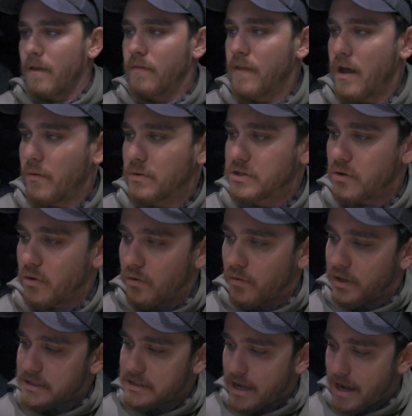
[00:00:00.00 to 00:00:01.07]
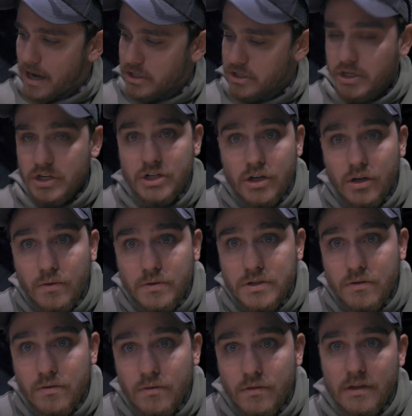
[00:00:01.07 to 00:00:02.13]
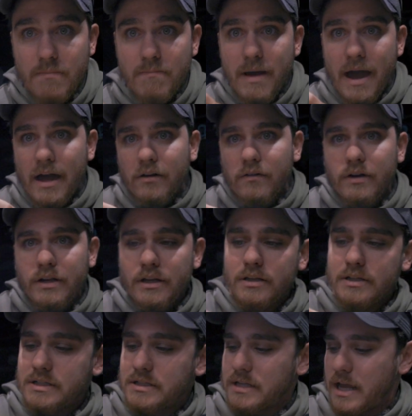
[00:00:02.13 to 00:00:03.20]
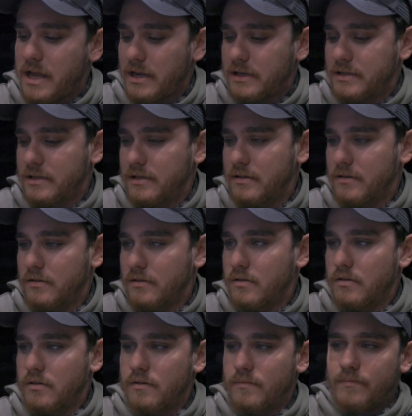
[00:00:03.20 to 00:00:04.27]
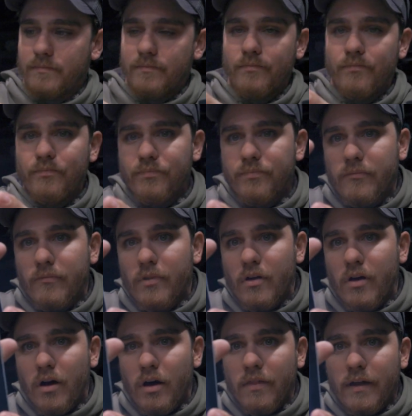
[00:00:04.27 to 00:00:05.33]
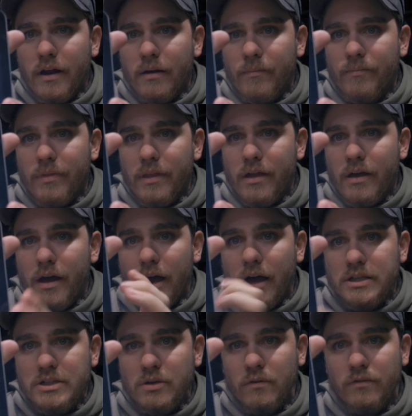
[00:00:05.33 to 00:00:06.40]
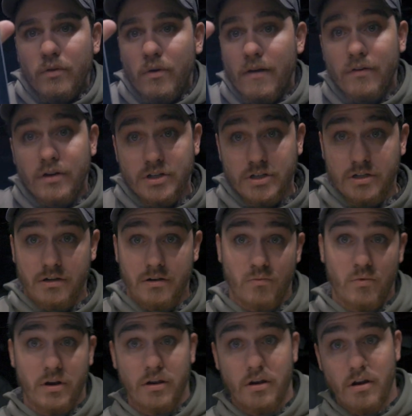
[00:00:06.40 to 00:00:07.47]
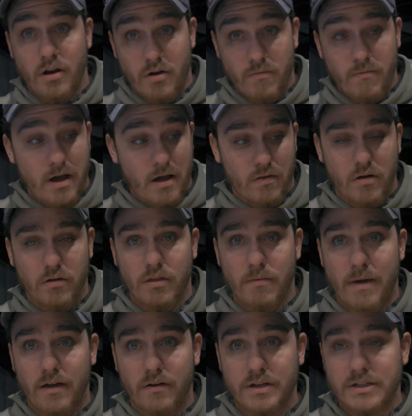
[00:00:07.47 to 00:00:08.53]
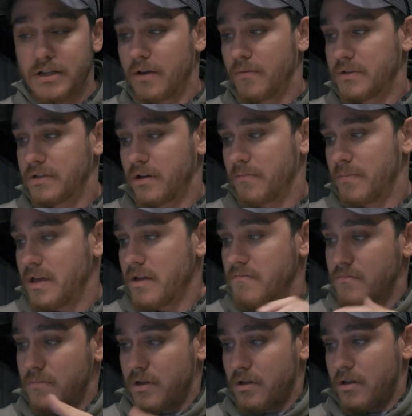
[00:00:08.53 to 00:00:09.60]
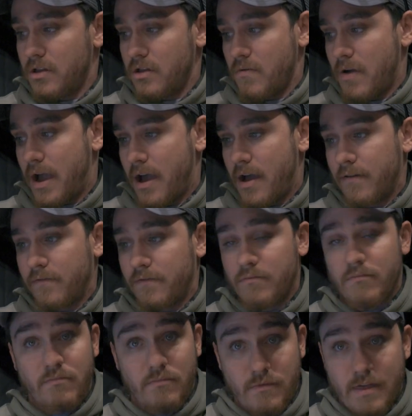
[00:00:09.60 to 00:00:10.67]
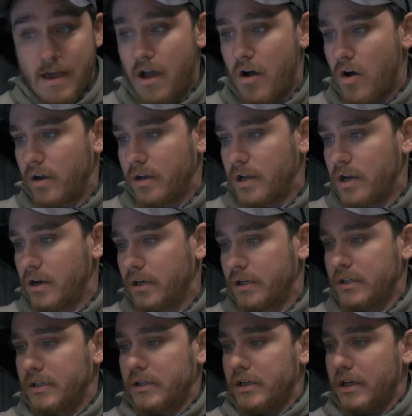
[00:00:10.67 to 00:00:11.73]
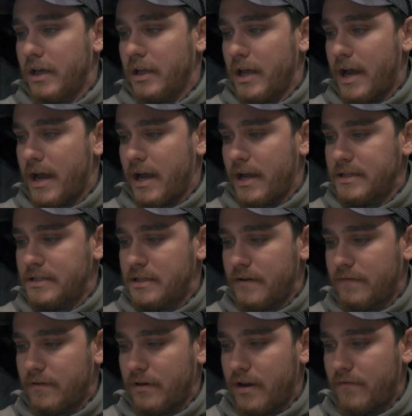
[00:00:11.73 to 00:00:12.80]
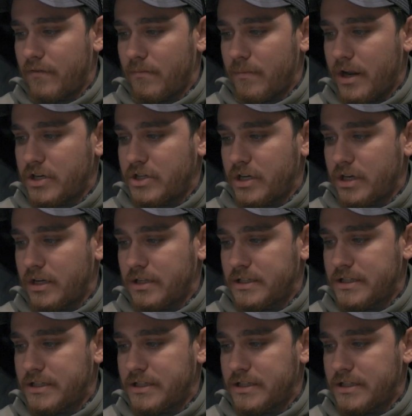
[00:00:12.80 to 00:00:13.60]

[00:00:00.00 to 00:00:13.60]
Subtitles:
Now what's cool is it actually shows you the battery state on there. So if you ever actually wanted to know how long the battery state was going to be, you have that on here. It has different information,